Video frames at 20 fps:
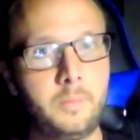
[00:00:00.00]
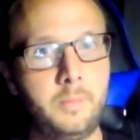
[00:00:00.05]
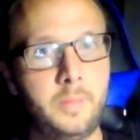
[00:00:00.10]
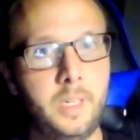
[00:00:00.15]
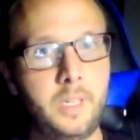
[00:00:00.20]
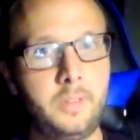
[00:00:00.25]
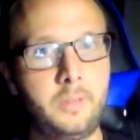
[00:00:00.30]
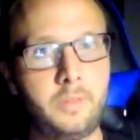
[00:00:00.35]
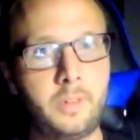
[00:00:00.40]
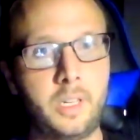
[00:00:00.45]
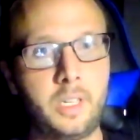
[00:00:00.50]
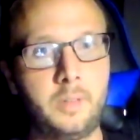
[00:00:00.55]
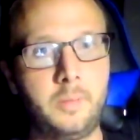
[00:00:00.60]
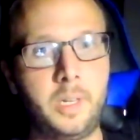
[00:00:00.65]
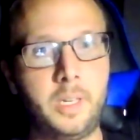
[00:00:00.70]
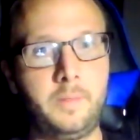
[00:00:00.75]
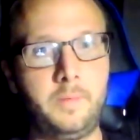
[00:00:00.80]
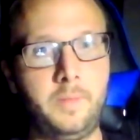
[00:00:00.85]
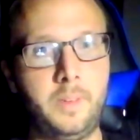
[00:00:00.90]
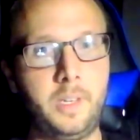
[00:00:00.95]
me trying to
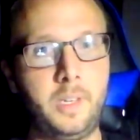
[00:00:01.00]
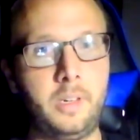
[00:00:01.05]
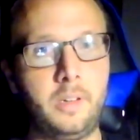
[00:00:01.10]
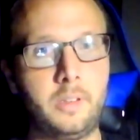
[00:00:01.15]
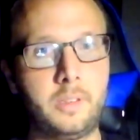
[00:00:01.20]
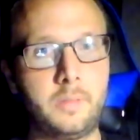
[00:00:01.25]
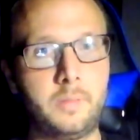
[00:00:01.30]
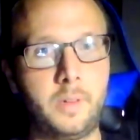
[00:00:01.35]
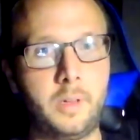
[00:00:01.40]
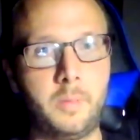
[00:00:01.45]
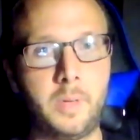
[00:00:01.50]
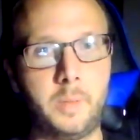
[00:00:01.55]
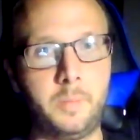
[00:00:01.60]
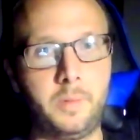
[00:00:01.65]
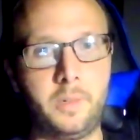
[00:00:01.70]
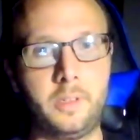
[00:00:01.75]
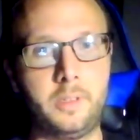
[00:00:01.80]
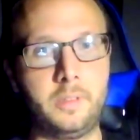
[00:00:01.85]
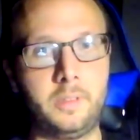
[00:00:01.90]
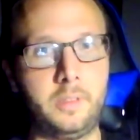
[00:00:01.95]
make videos while my
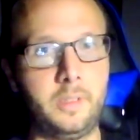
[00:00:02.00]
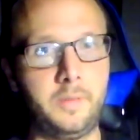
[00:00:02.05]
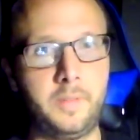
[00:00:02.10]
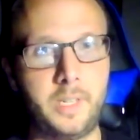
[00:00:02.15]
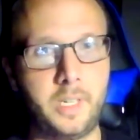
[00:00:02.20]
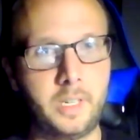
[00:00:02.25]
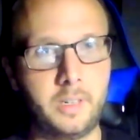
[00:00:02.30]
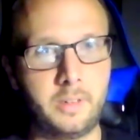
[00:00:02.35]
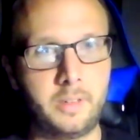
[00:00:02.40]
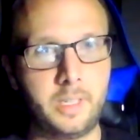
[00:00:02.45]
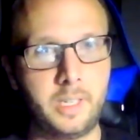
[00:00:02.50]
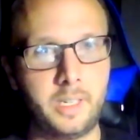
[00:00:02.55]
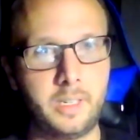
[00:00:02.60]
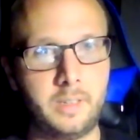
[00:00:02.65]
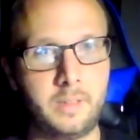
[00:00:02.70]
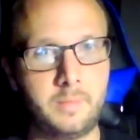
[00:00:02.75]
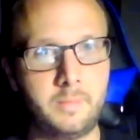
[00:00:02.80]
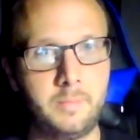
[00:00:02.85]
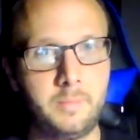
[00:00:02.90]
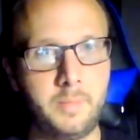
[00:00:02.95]
brother's living here
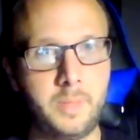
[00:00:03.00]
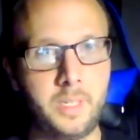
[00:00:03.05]
now,